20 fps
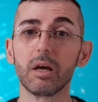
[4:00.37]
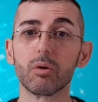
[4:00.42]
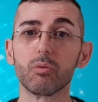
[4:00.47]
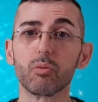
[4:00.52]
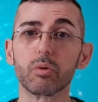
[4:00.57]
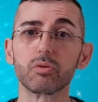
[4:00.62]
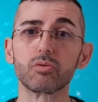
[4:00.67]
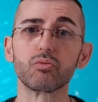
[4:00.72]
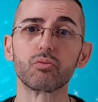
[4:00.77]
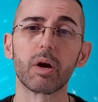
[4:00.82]

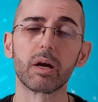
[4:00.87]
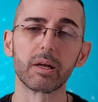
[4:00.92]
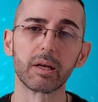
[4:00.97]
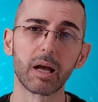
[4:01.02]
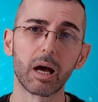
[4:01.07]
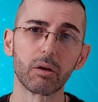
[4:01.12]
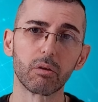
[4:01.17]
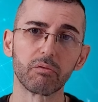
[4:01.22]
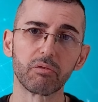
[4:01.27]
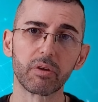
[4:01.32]
was
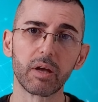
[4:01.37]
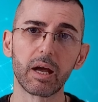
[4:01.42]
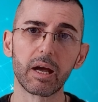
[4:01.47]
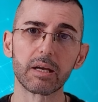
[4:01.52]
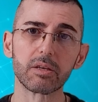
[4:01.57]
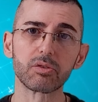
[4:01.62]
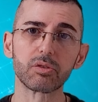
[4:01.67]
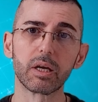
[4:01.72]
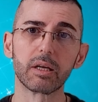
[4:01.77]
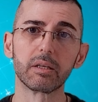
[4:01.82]
running out of
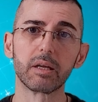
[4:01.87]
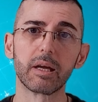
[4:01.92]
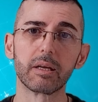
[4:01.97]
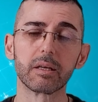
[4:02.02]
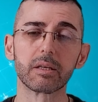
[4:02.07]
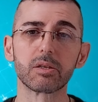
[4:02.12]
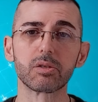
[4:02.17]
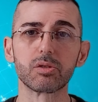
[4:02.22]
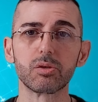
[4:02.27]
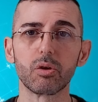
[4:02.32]
gas
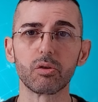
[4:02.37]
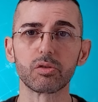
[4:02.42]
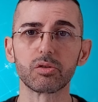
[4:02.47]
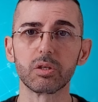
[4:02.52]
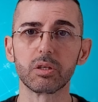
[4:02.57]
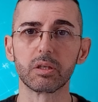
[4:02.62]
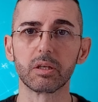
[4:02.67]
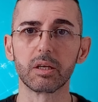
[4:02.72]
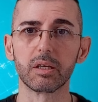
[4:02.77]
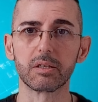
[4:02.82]
and
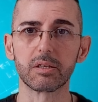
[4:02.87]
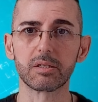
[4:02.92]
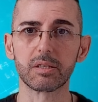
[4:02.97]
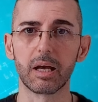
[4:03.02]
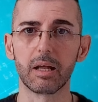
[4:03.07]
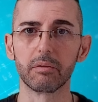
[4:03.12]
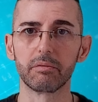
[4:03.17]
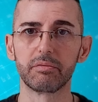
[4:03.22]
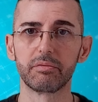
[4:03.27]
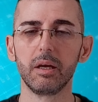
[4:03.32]
exhausting
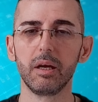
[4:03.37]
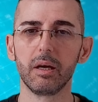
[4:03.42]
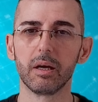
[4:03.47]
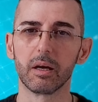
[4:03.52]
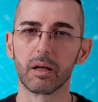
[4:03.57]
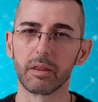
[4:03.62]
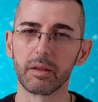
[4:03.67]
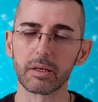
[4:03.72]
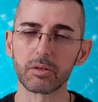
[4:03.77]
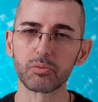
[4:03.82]
itself.
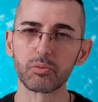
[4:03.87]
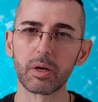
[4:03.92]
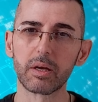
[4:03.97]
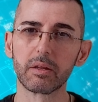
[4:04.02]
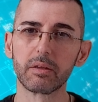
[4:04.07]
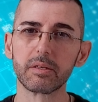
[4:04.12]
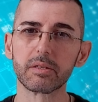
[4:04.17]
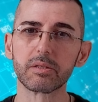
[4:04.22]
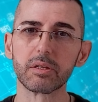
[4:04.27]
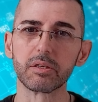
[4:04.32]
That's
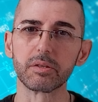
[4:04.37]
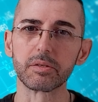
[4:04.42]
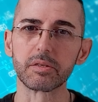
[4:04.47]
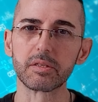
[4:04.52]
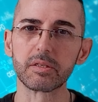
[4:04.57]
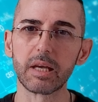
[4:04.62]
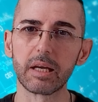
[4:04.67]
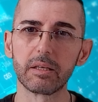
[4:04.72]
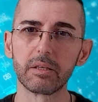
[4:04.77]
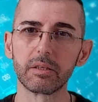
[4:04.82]
when this
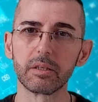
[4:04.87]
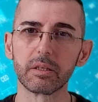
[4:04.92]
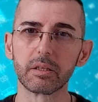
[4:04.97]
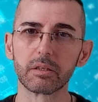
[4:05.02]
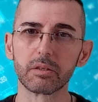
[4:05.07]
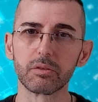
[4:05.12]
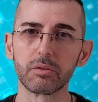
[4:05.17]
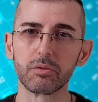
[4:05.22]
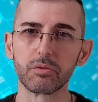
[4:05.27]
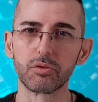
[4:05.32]

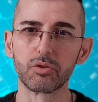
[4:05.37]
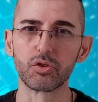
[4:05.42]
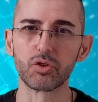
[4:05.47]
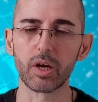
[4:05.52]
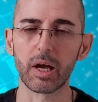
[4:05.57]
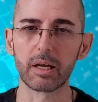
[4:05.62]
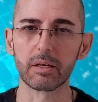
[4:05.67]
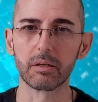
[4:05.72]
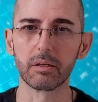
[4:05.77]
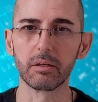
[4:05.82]
ascending
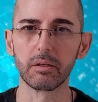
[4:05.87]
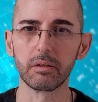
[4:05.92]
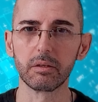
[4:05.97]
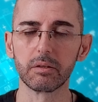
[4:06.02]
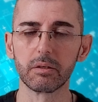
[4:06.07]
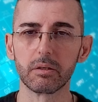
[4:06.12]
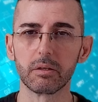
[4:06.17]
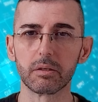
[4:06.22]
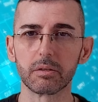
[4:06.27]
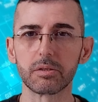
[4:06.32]
channel
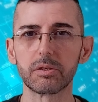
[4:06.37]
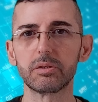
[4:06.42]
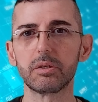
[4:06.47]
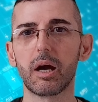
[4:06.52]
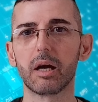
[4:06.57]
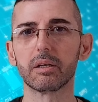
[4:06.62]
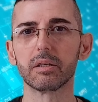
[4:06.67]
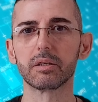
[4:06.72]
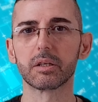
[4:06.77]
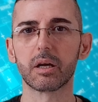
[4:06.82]

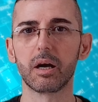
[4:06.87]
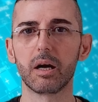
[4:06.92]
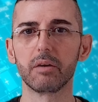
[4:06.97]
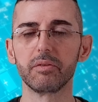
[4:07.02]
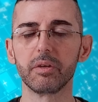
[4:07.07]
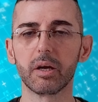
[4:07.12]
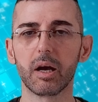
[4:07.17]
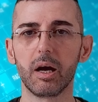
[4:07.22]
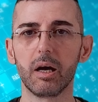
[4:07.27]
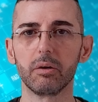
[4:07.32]
started
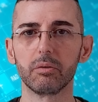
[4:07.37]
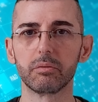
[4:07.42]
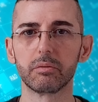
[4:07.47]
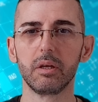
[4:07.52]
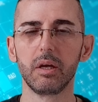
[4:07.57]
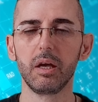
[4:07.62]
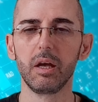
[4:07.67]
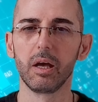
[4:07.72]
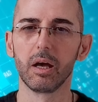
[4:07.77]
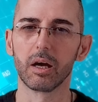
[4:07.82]
carving out.
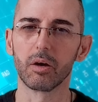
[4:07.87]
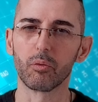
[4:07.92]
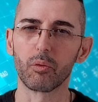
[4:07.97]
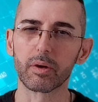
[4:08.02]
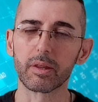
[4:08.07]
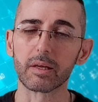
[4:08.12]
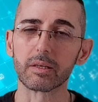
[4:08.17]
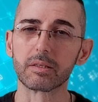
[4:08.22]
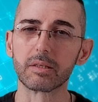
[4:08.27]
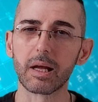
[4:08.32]

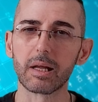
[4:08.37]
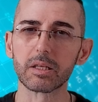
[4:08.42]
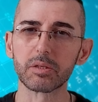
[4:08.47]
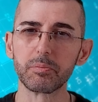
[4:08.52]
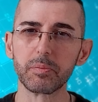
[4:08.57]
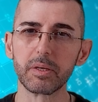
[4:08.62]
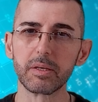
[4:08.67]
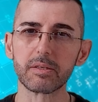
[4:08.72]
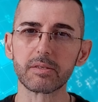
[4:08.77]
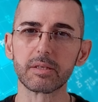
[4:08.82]
What that
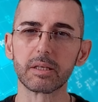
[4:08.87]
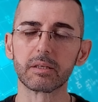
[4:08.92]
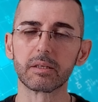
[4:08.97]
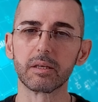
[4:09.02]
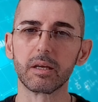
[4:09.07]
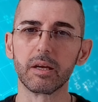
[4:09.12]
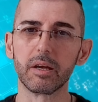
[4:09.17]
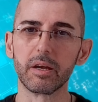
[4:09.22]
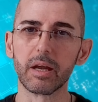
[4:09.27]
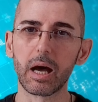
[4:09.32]
tells me is that
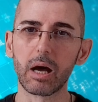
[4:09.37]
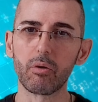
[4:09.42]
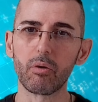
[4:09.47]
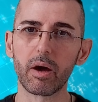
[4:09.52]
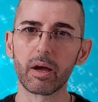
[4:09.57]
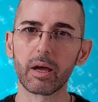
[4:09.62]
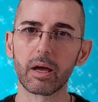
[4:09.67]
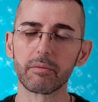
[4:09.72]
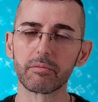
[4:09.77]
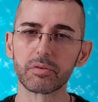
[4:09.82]
now
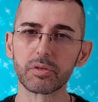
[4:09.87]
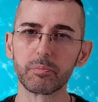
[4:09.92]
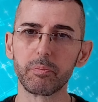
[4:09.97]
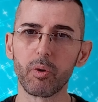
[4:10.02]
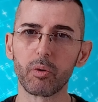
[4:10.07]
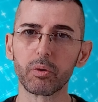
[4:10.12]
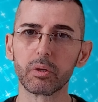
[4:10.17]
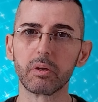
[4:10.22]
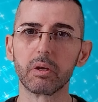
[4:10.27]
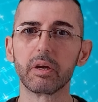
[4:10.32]
I have
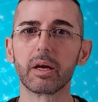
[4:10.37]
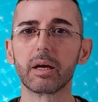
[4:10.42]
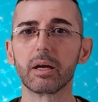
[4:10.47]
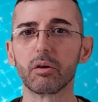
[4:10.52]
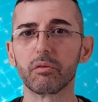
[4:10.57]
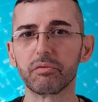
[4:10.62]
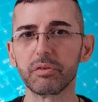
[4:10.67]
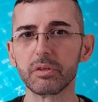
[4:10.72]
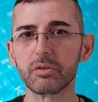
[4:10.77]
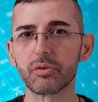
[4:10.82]
spotted an
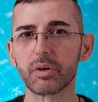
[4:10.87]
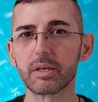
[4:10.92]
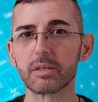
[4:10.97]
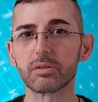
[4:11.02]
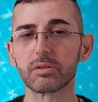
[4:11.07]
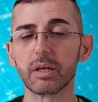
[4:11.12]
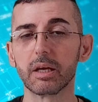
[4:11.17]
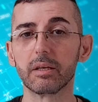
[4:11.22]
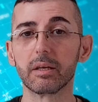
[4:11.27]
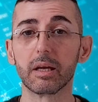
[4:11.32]
area of
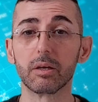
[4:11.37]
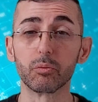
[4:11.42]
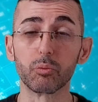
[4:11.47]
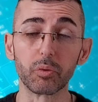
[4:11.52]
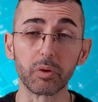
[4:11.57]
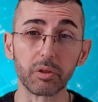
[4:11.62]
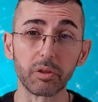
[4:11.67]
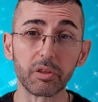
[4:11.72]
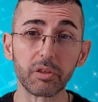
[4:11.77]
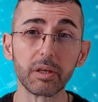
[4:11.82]
interest, and
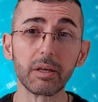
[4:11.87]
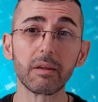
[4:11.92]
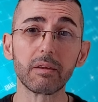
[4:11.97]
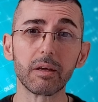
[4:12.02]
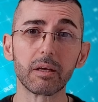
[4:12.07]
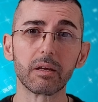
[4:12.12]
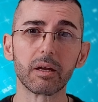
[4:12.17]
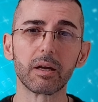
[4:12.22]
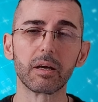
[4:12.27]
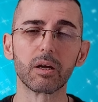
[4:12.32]
within
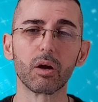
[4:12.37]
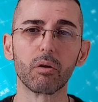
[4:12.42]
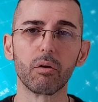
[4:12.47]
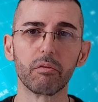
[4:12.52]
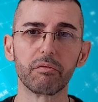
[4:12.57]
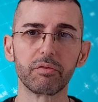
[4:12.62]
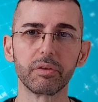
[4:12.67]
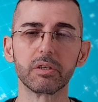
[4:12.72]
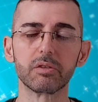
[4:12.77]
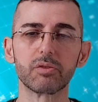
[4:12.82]
that area
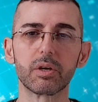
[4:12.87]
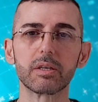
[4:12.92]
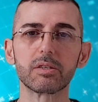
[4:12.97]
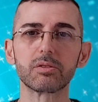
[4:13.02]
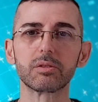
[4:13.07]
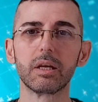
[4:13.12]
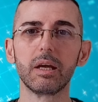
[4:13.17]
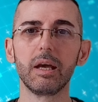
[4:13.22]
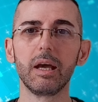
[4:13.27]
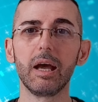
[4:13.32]
of
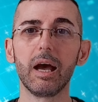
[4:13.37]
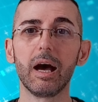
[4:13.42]
interest,